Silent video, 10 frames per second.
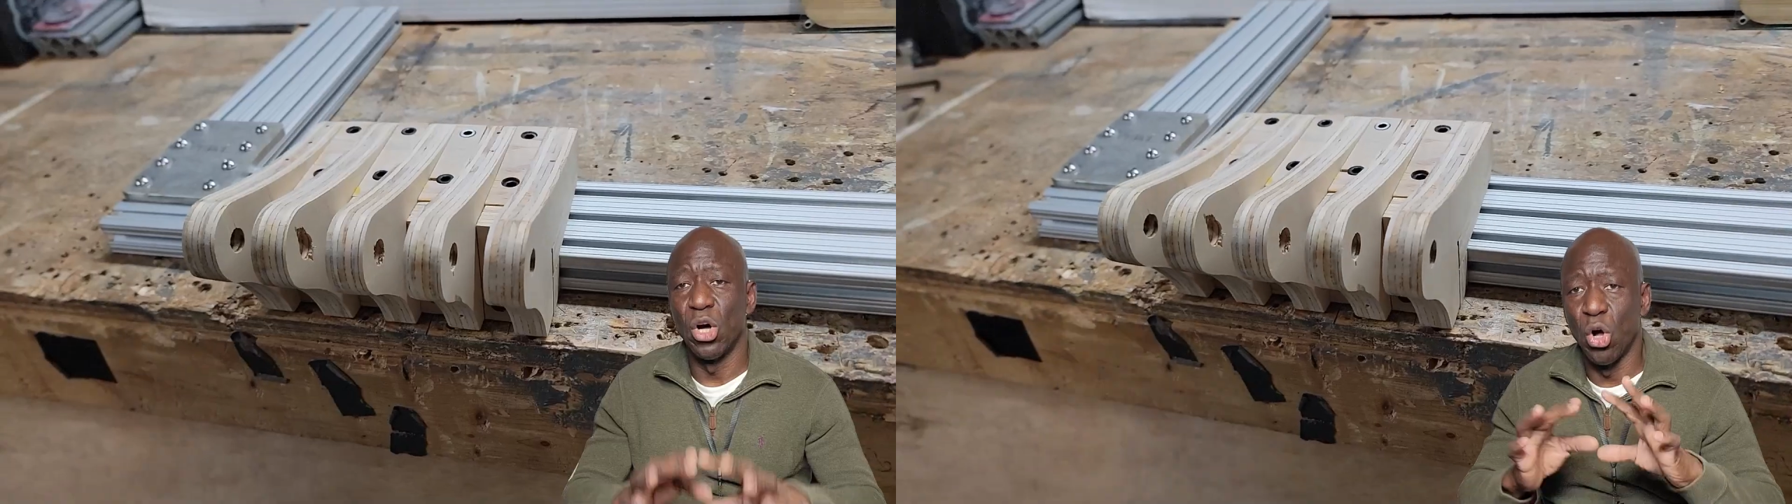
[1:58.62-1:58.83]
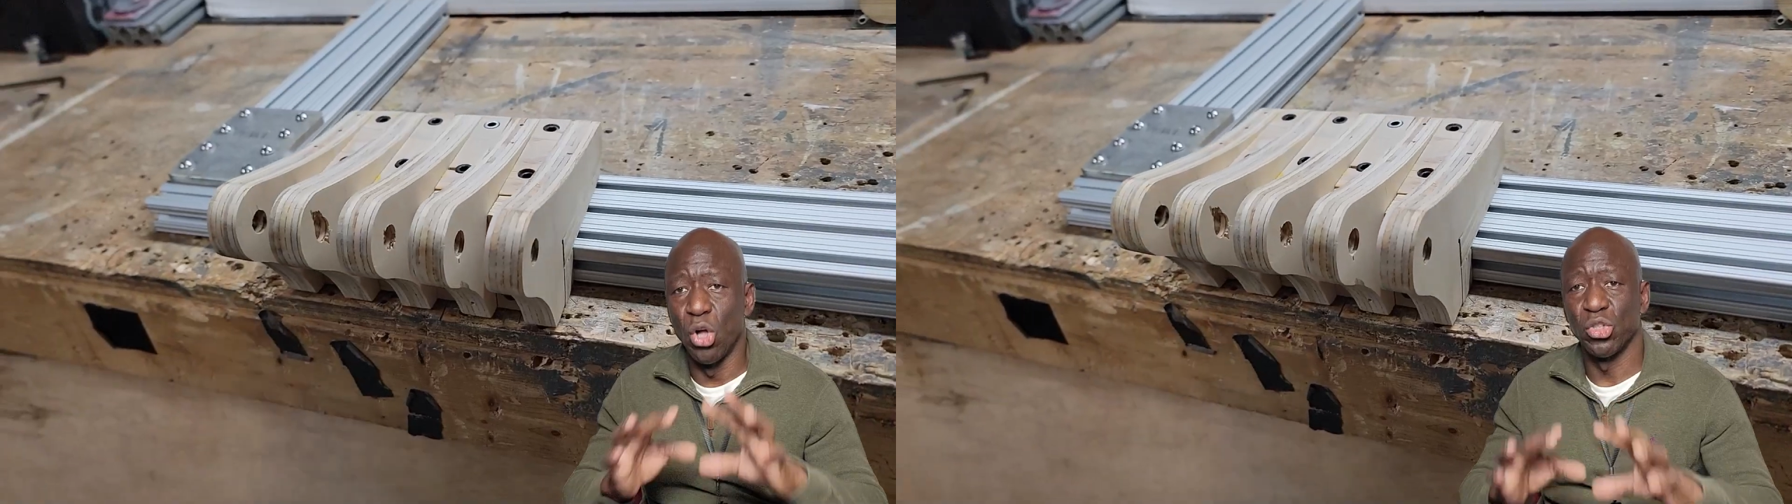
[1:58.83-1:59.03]

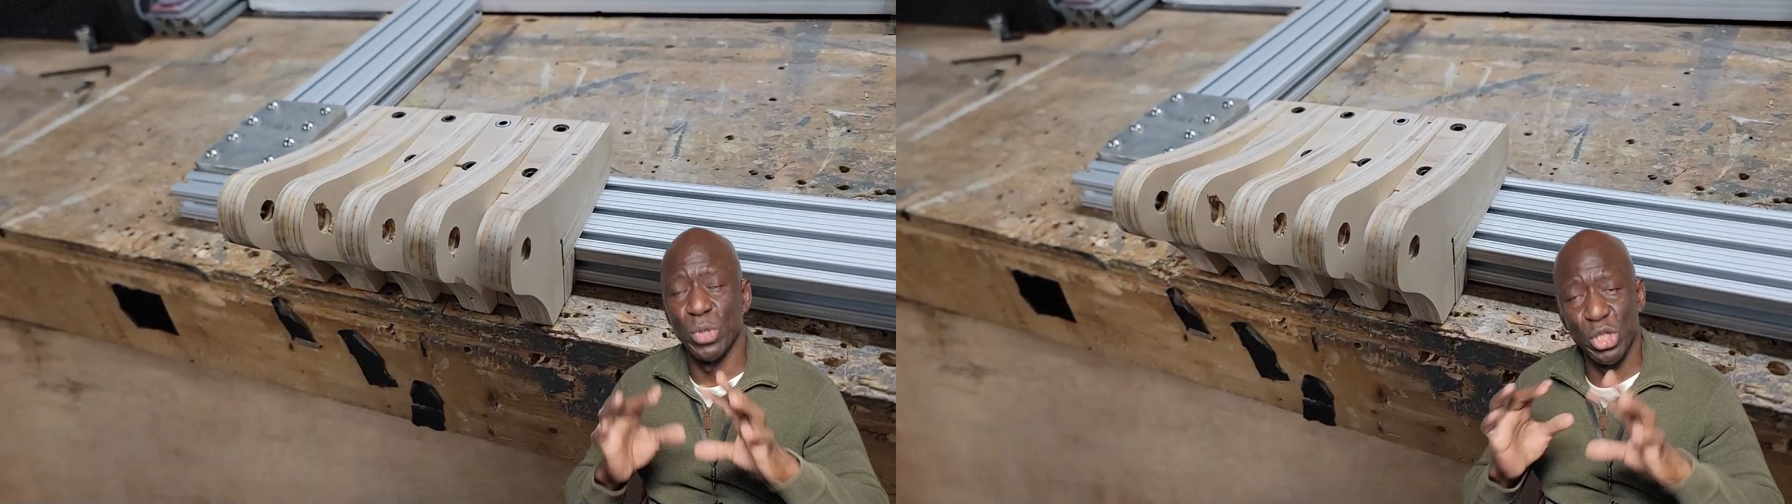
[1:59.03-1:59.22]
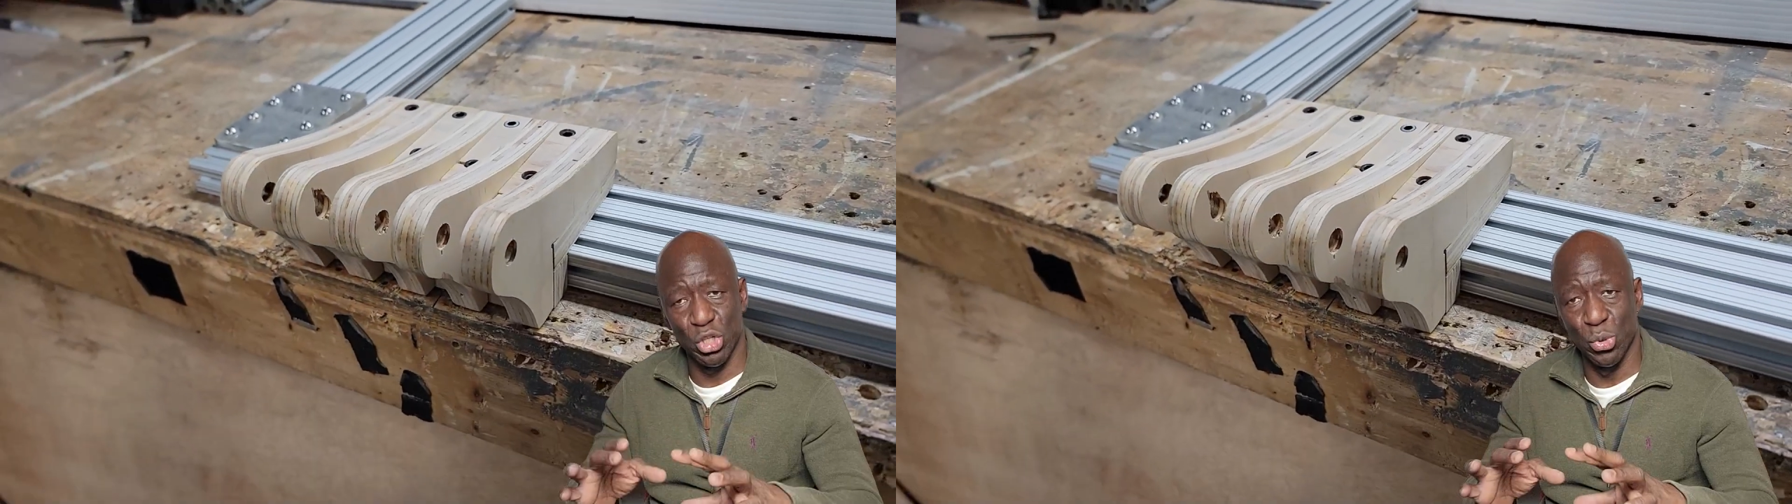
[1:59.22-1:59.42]
also
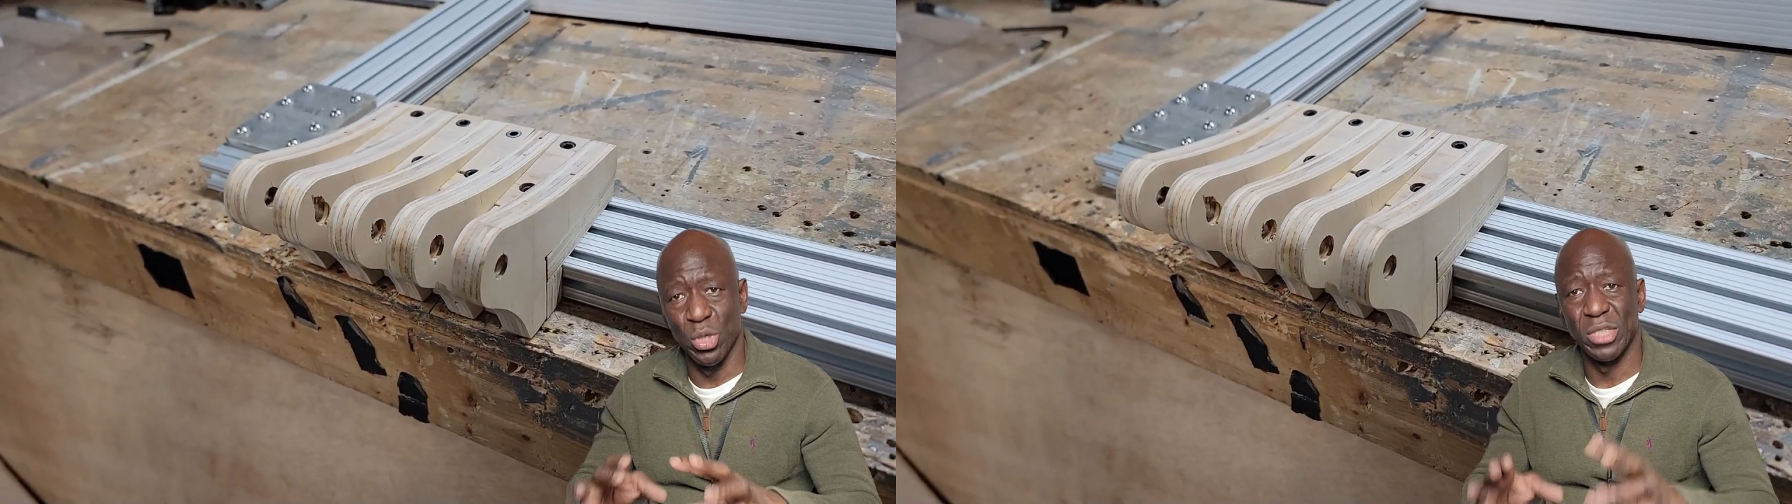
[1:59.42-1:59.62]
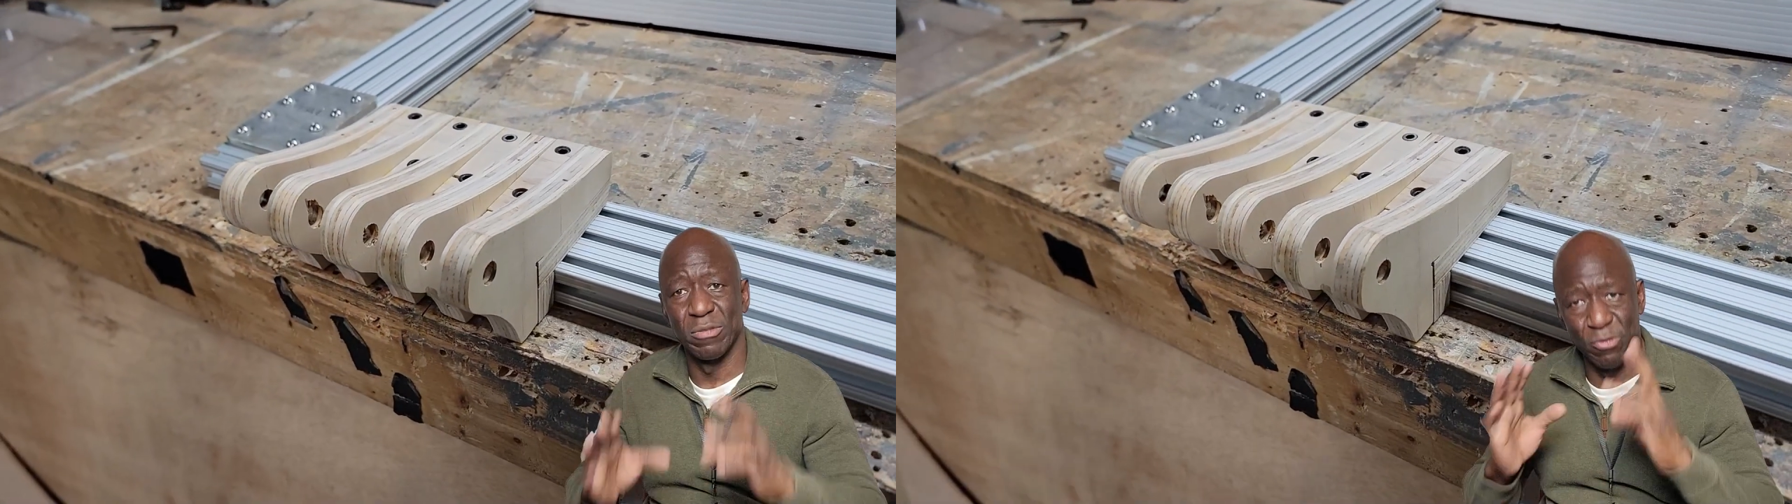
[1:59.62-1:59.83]

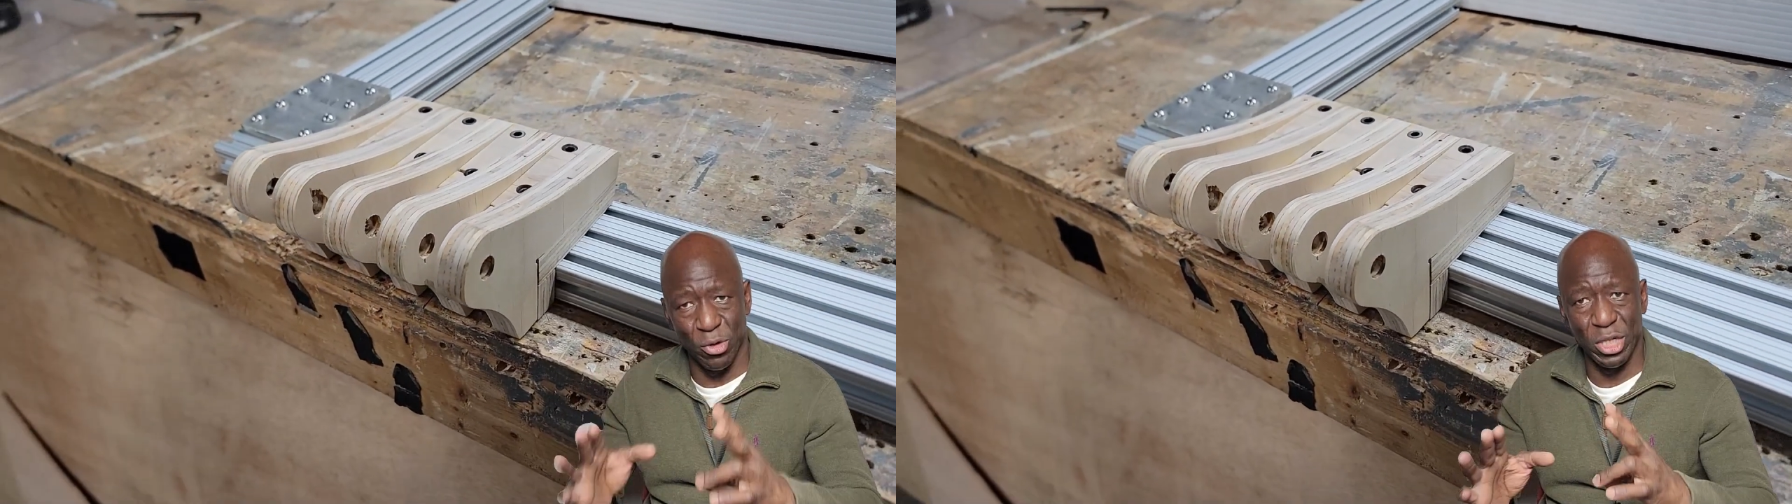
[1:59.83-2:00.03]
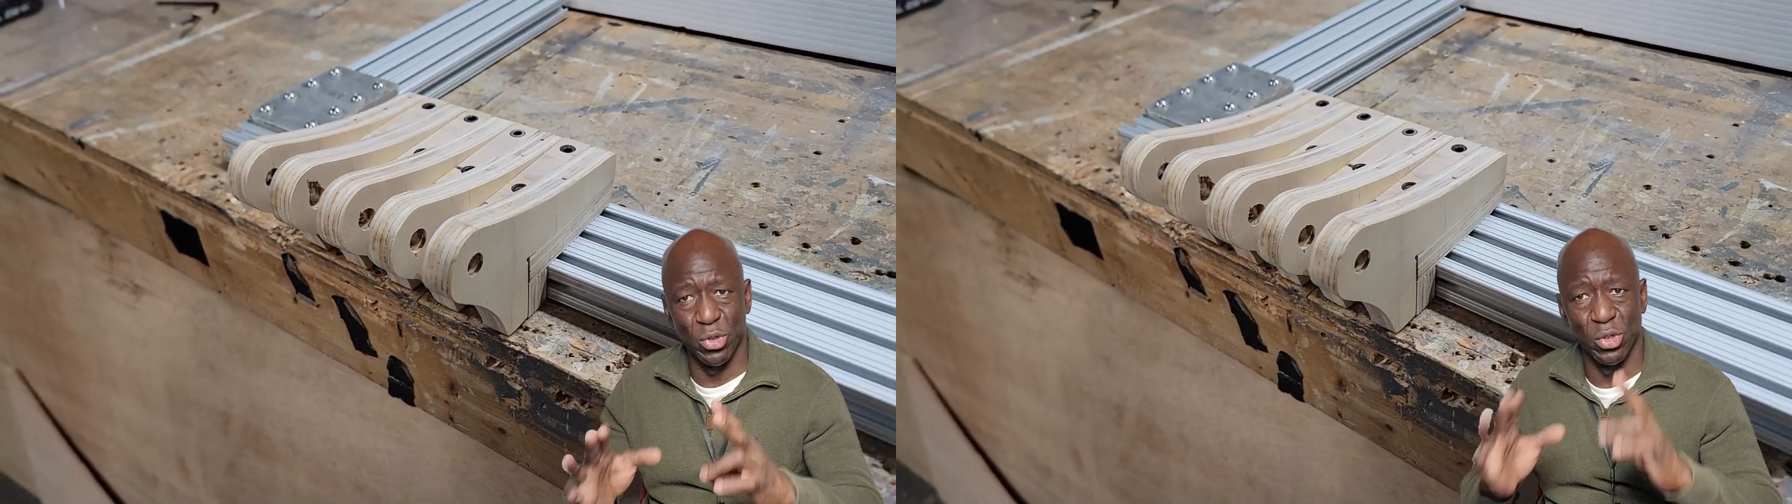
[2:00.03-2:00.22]
ensures
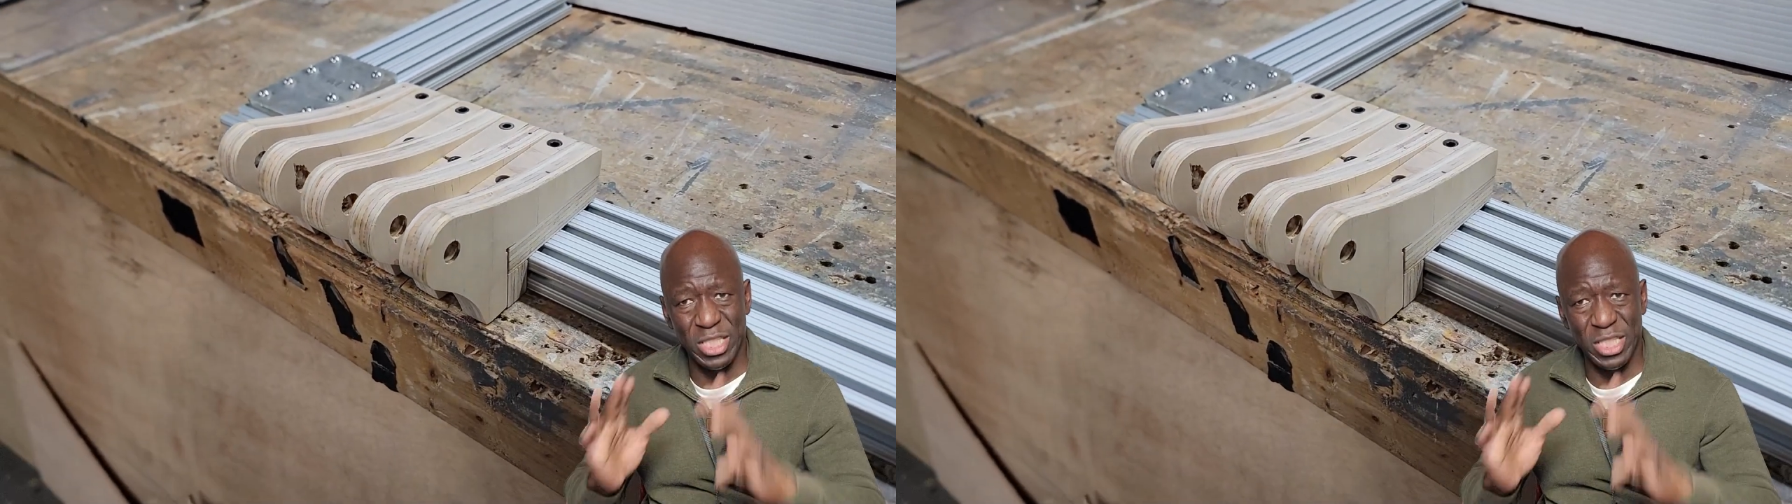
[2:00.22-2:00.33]
vertical